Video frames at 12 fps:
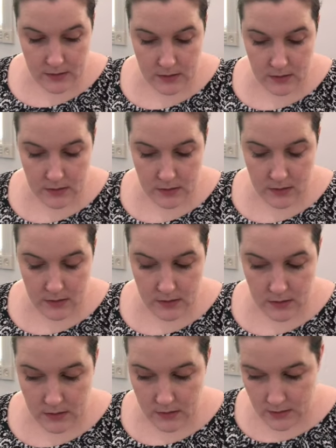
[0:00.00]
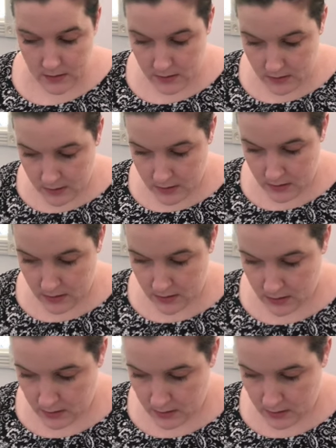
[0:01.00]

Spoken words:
(silence)